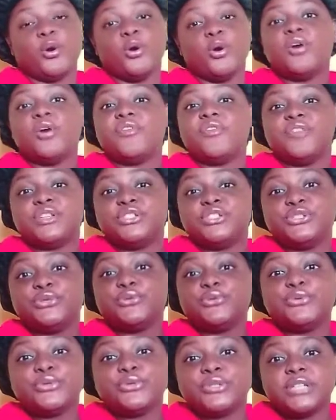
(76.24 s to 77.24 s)

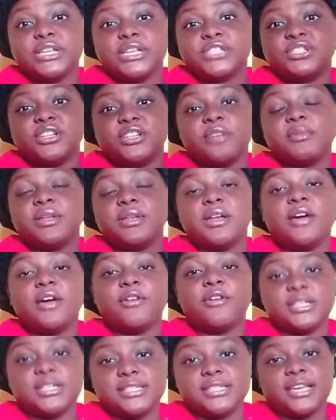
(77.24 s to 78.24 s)
overdue. It should have been
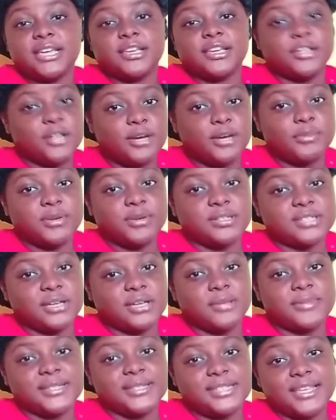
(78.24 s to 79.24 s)
already taken out, but
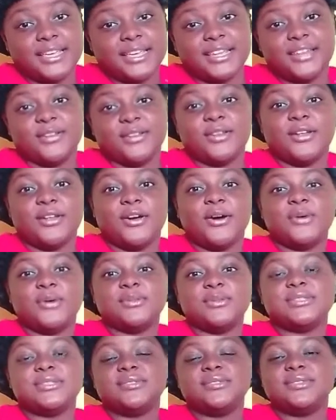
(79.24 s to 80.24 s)
I'll be taking it
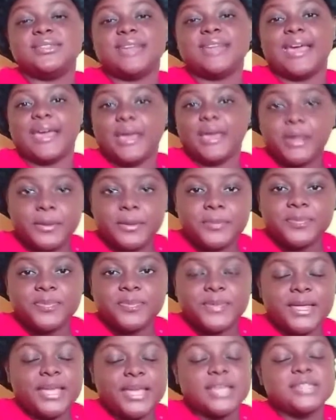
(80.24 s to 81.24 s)
out today.
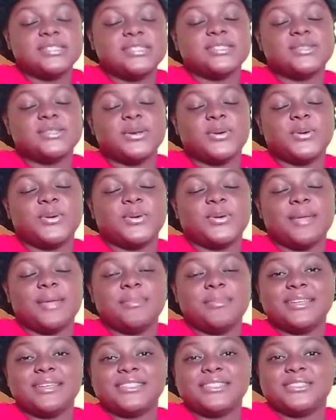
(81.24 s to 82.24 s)
So let
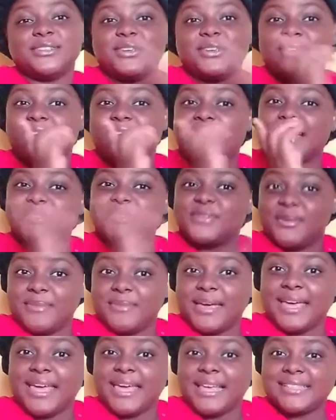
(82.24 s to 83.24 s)
me show you guys what
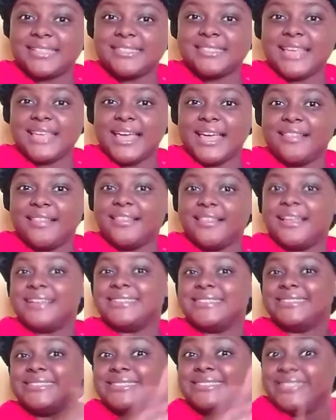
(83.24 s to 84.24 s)
my hairstyle
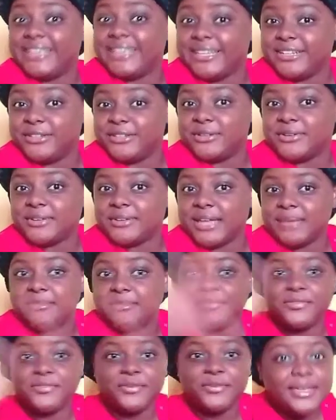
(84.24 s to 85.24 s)
did look like
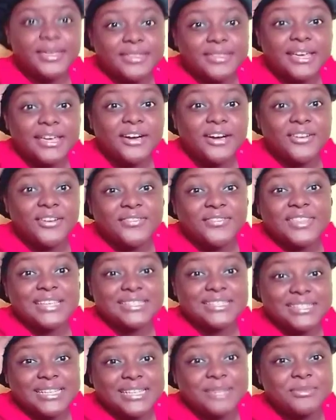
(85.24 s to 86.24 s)
before I take off
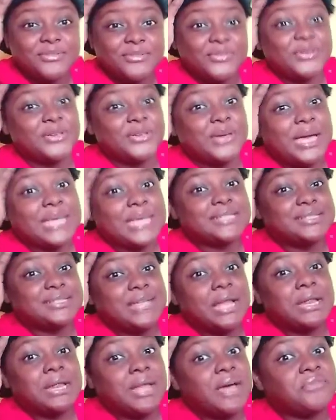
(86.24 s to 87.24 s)
this thing, before you guys
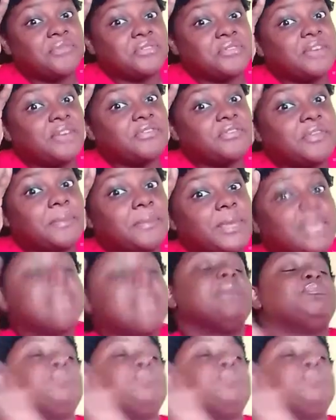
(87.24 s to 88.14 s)
start laughing after me.